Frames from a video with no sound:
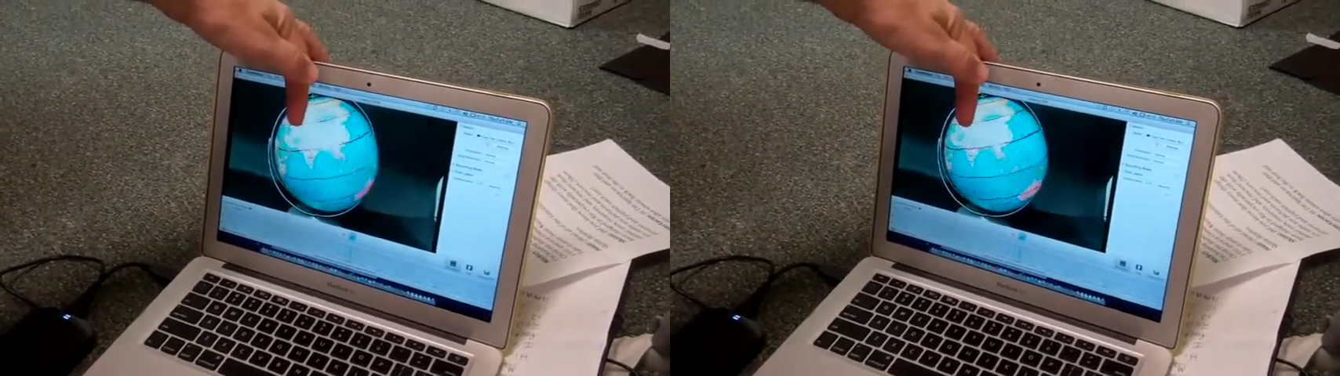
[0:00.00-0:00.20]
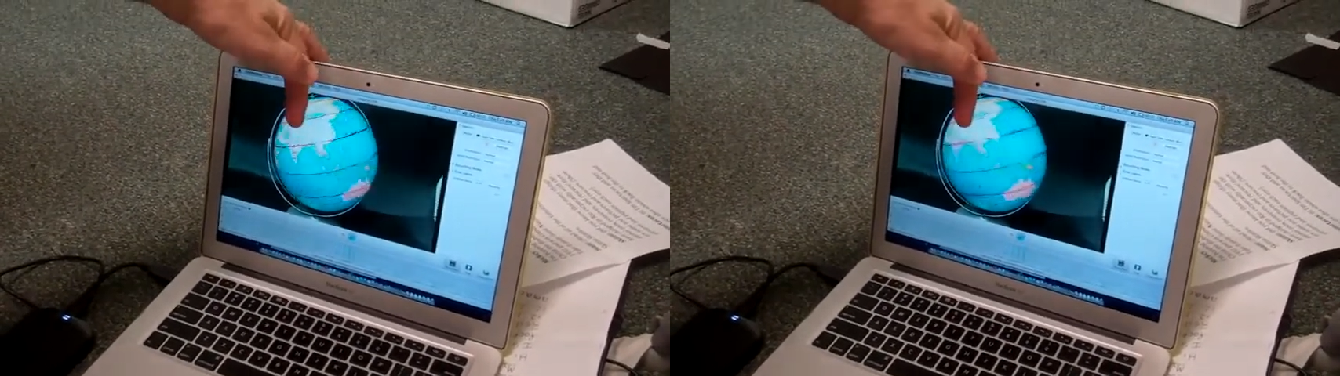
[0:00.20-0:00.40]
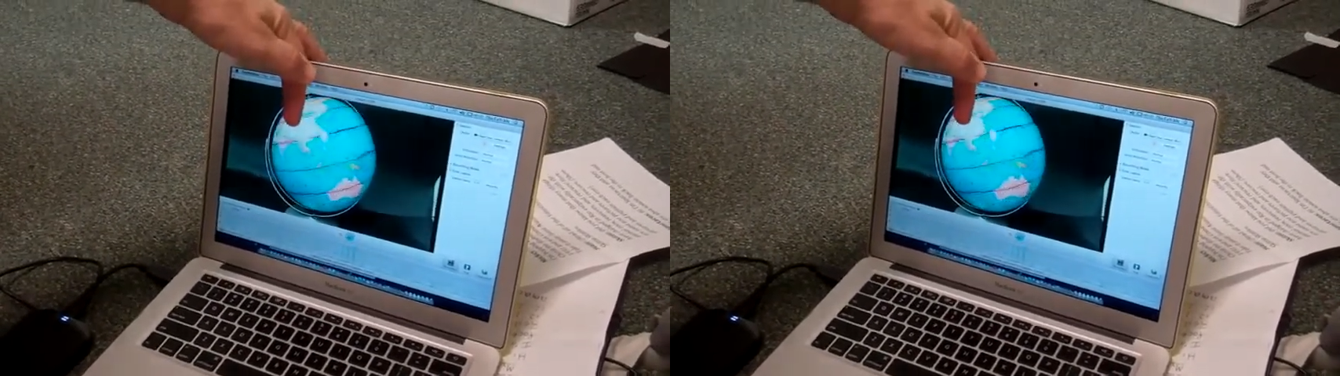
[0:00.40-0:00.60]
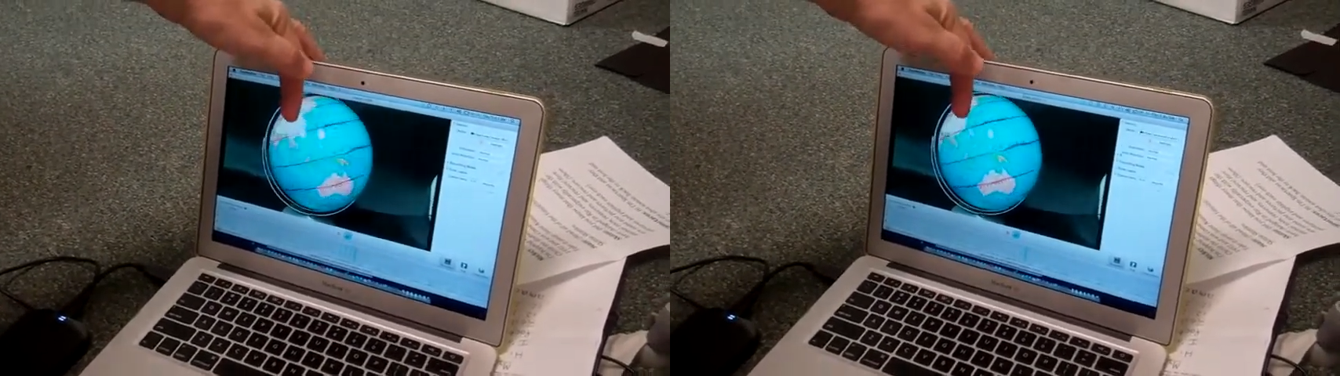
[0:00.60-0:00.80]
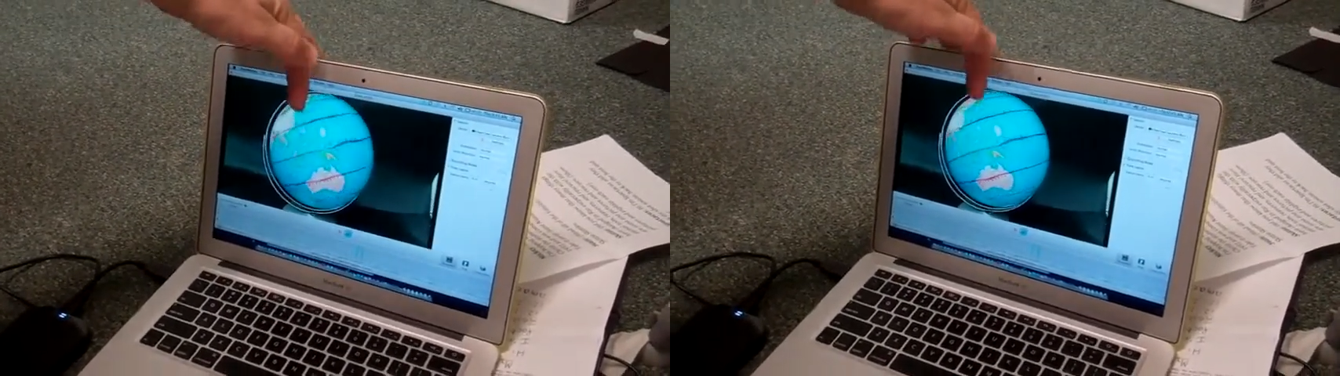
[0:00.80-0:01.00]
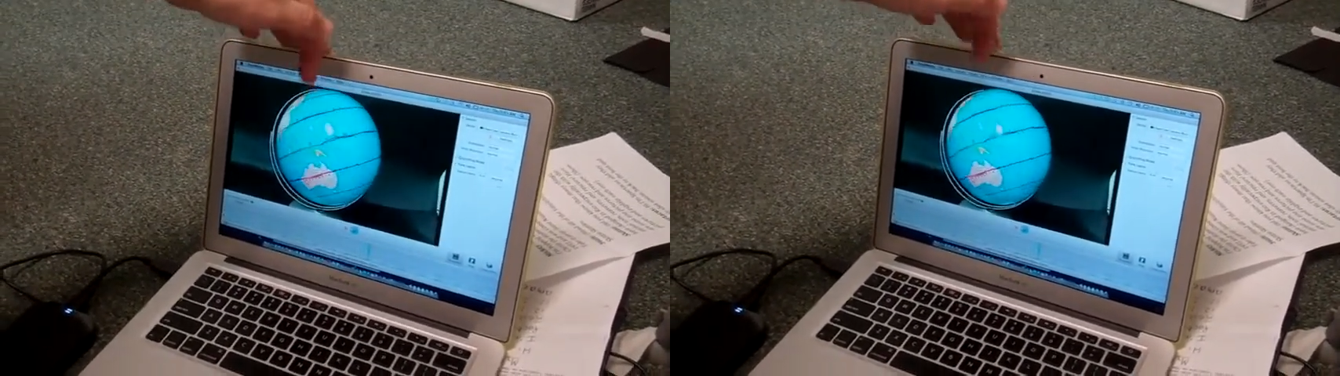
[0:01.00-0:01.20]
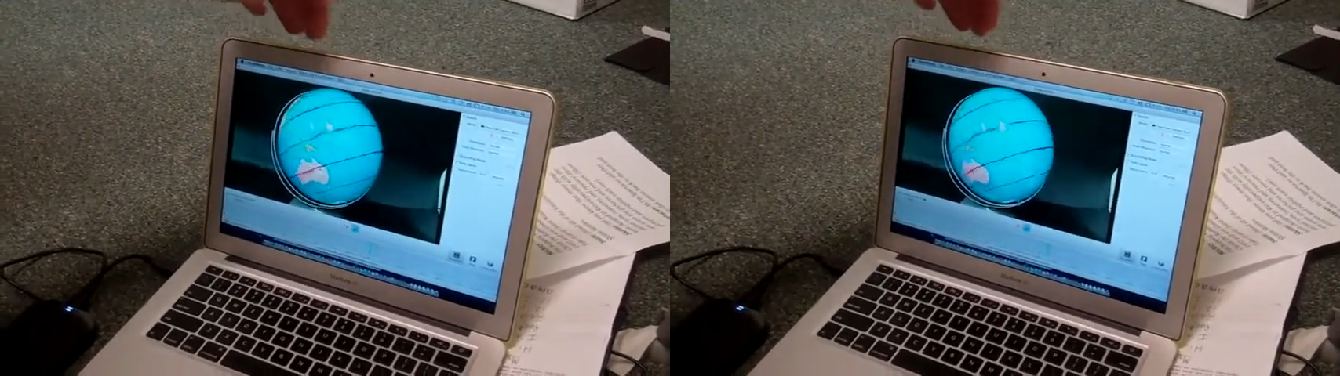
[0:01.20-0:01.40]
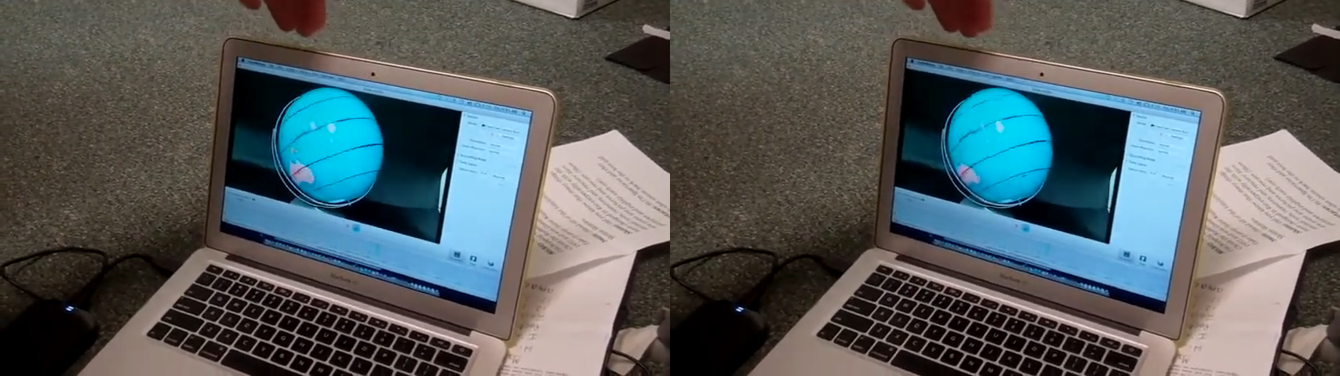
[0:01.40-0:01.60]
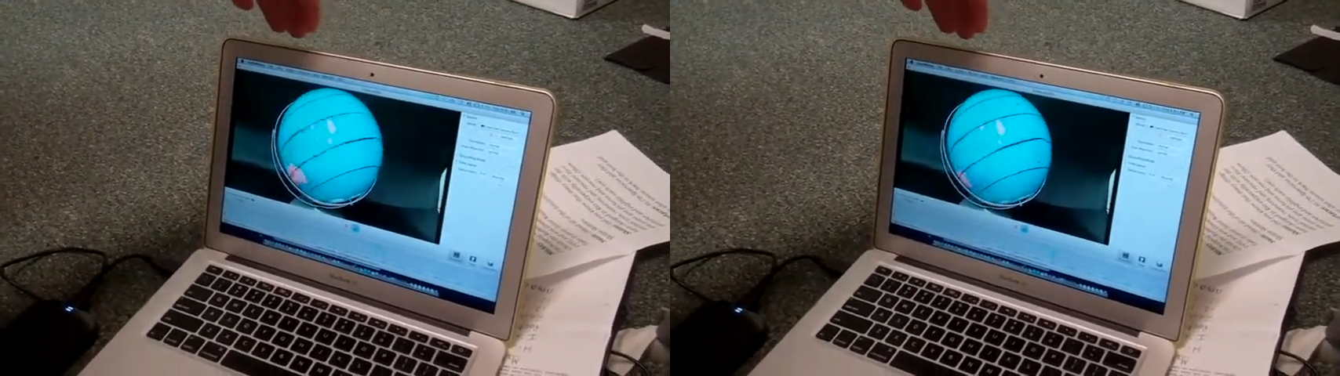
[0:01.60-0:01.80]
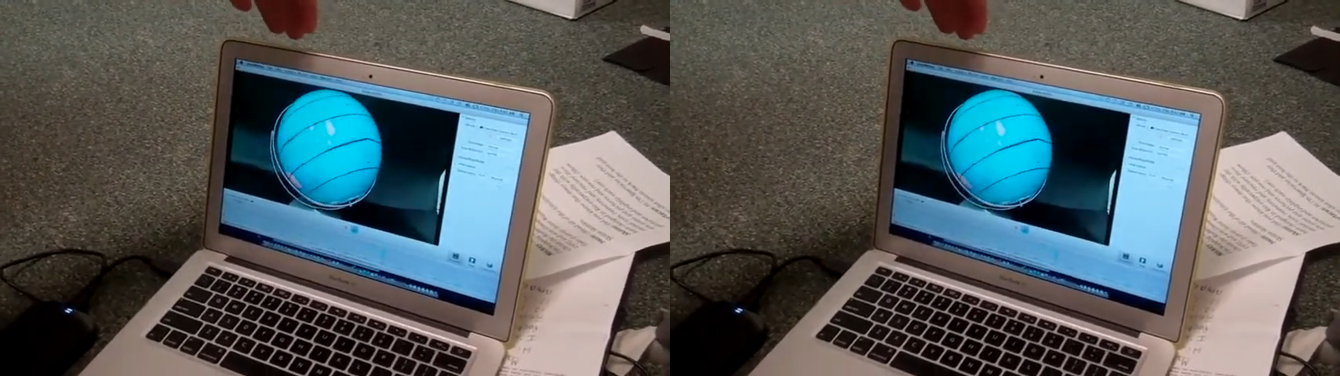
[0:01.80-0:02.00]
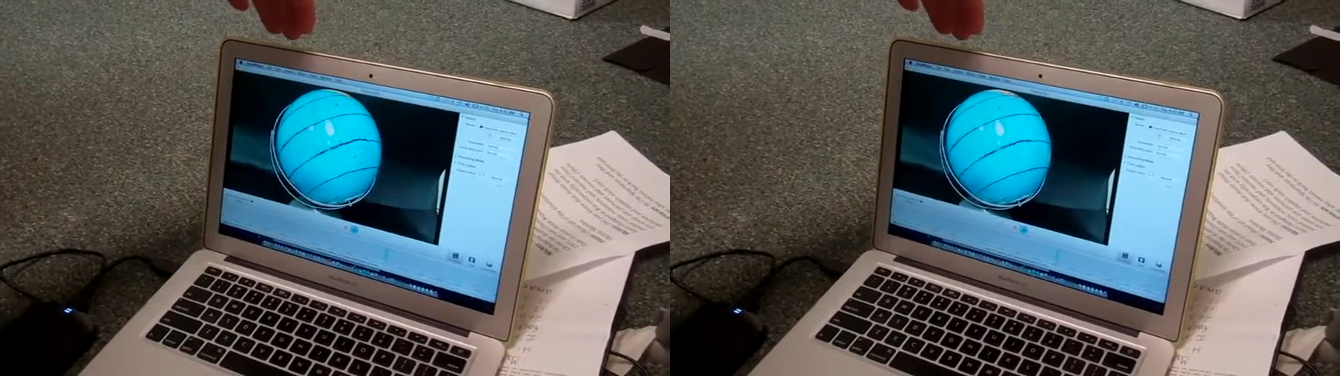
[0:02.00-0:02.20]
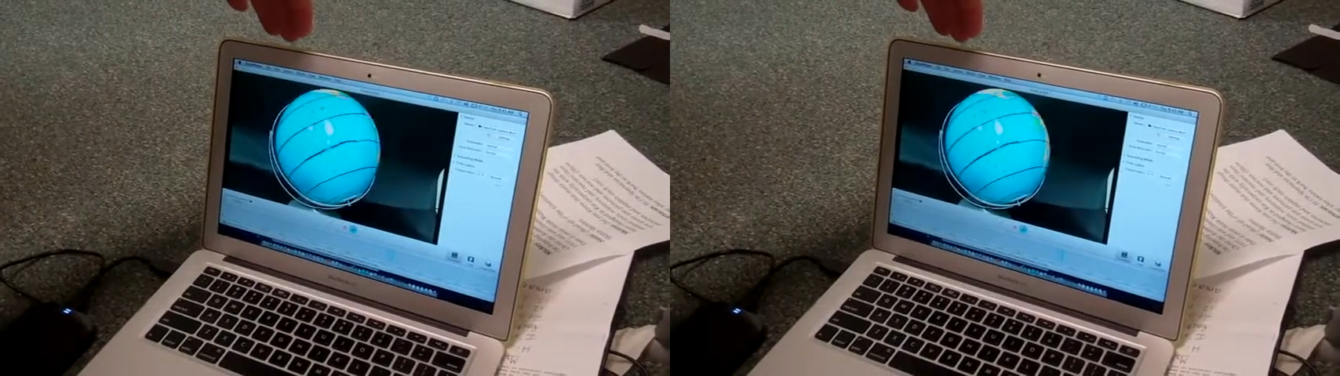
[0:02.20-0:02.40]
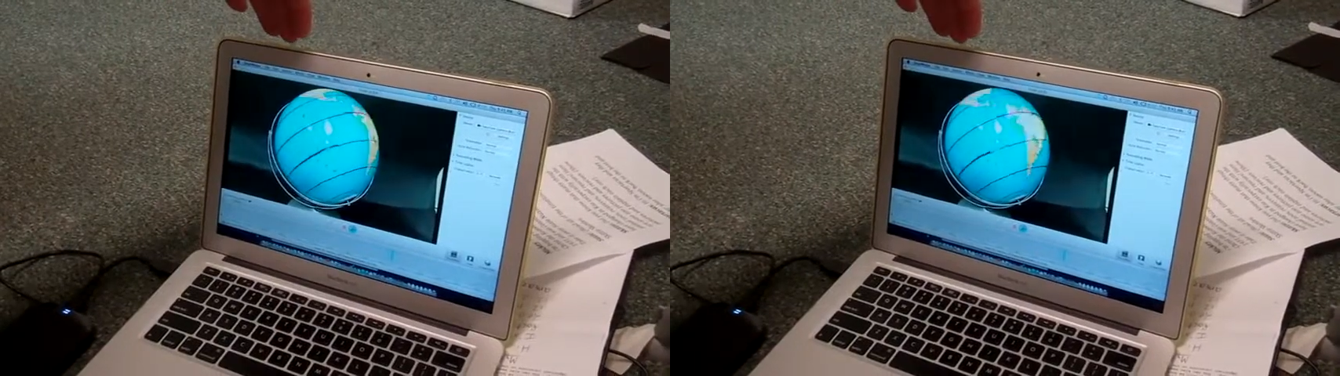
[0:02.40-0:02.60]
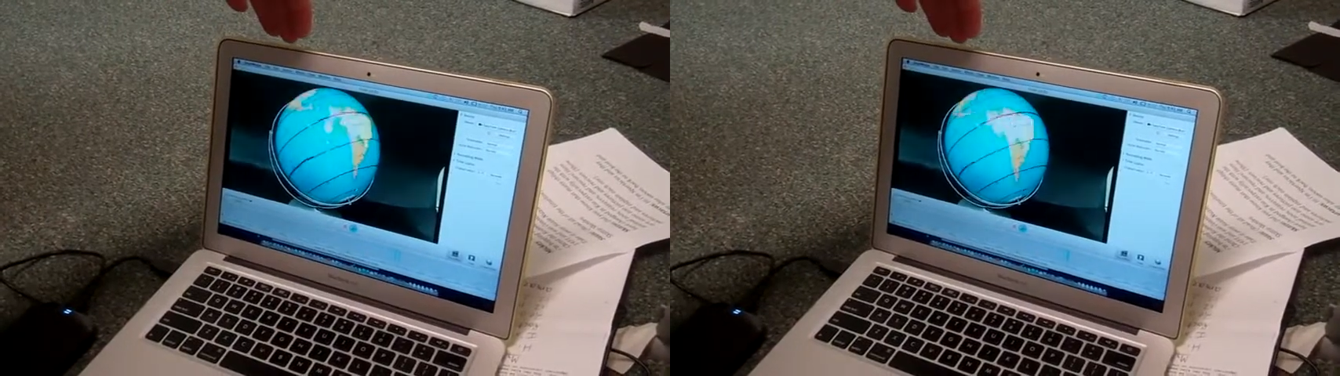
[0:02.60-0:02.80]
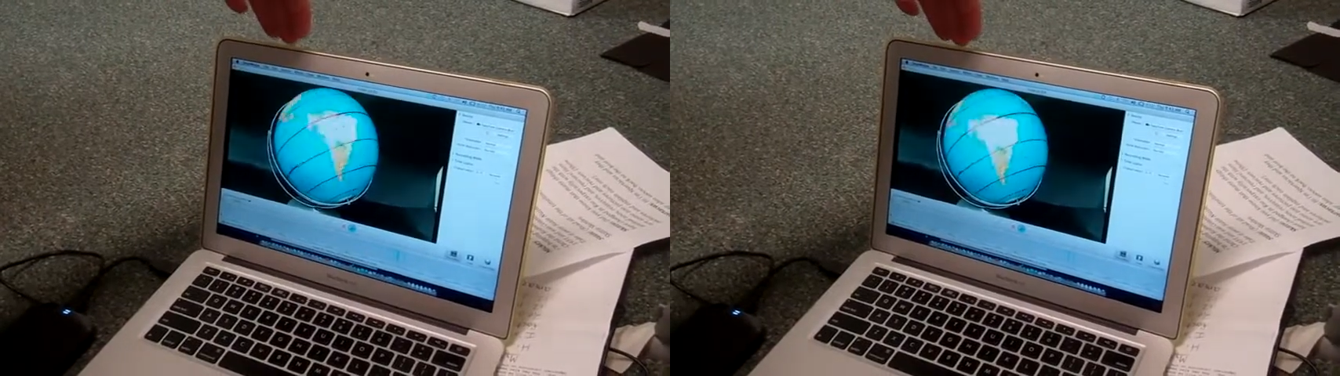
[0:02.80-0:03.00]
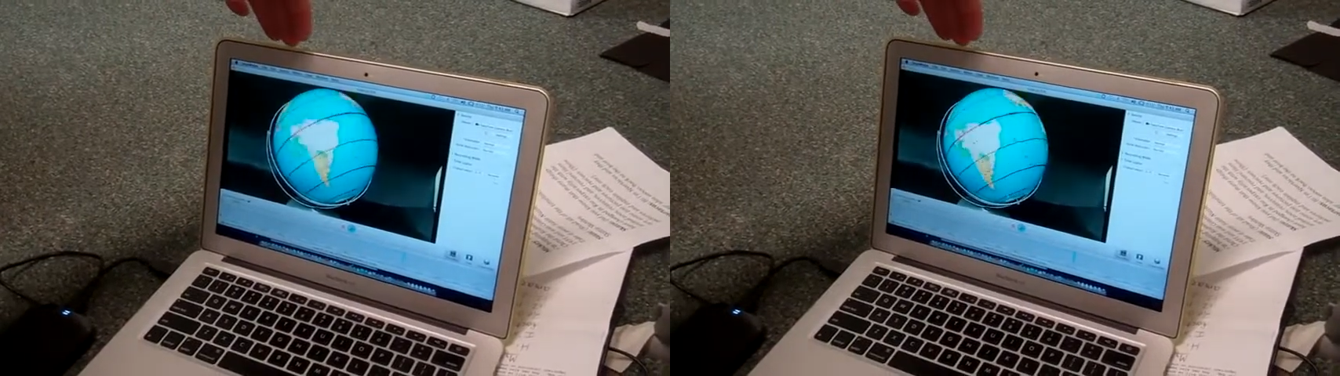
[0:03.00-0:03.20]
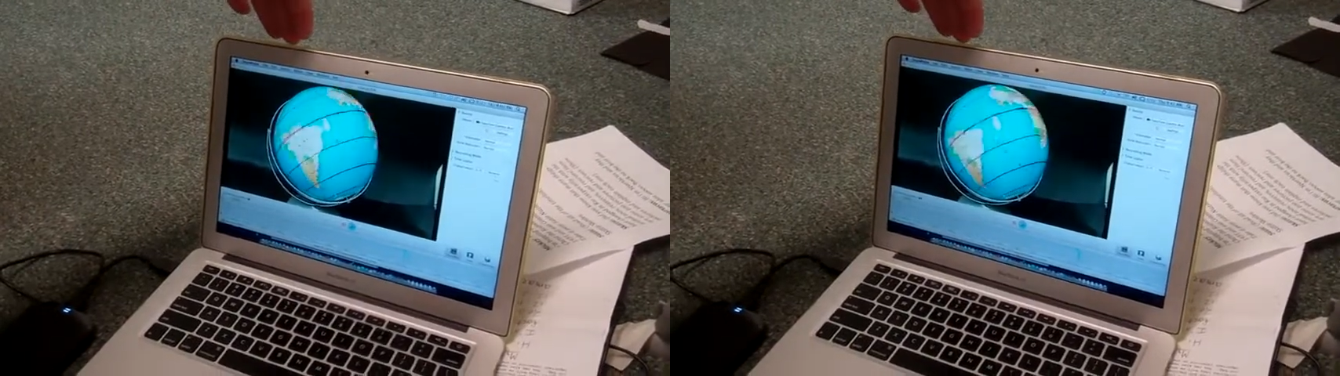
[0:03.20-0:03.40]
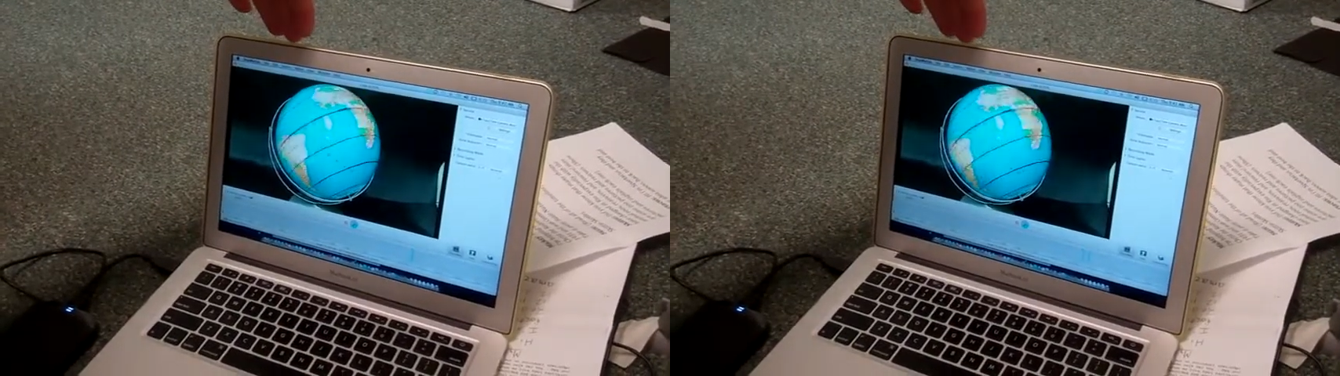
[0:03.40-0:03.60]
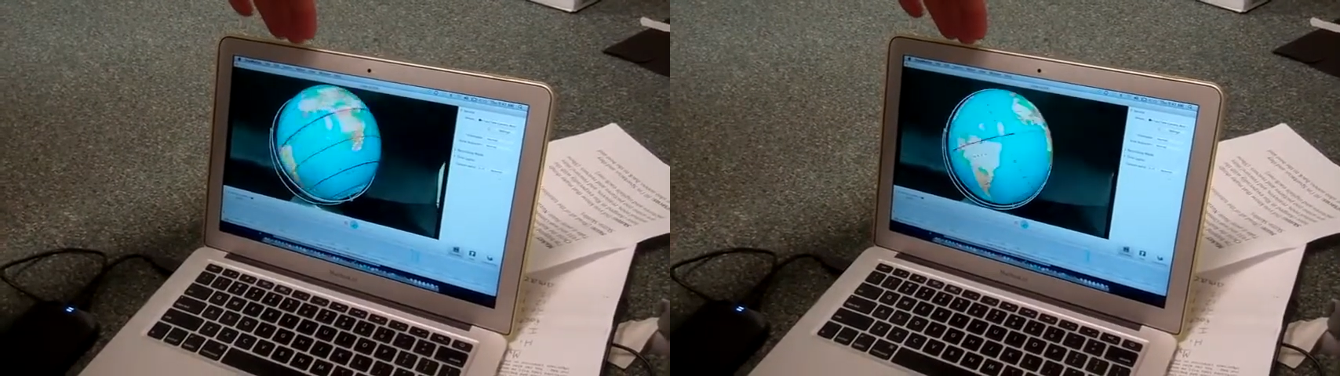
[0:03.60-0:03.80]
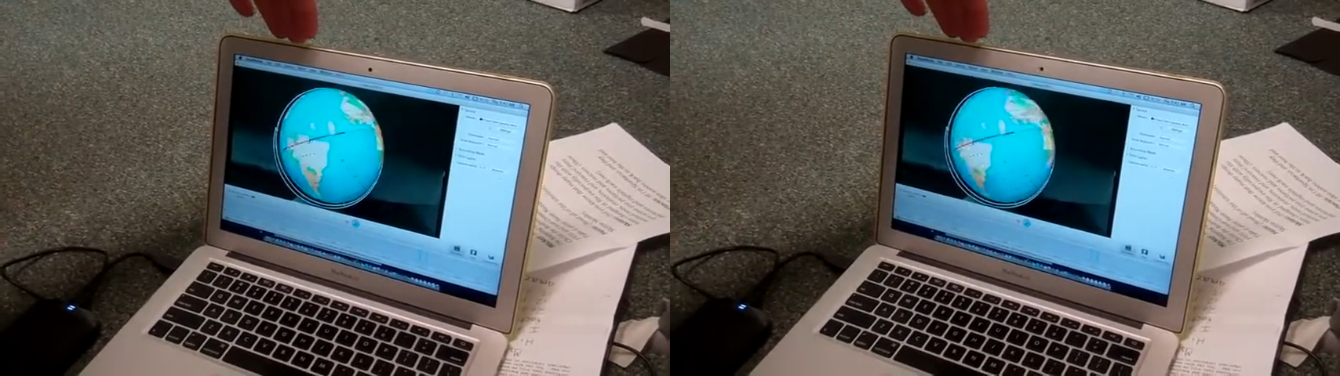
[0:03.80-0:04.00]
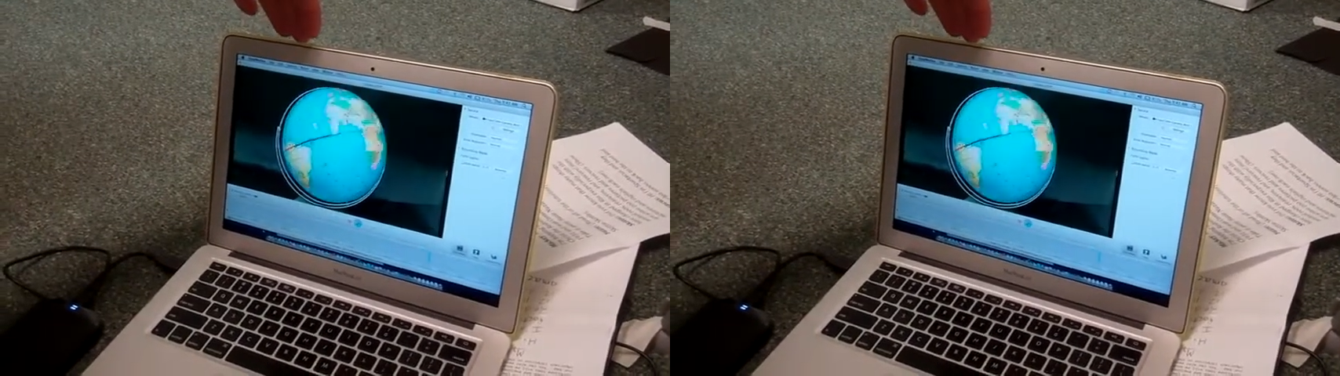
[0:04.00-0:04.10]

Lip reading: [unreadable: no face in view]